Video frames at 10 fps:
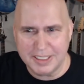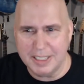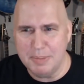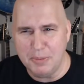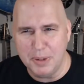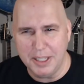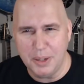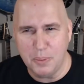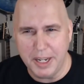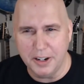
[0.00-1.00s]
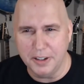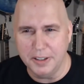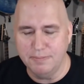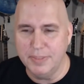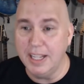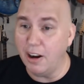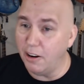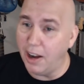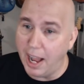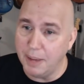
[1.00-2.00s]
at me really weird now,
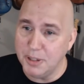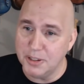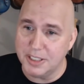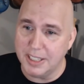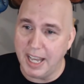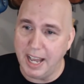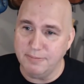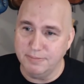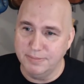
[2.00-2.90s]
I'm used to that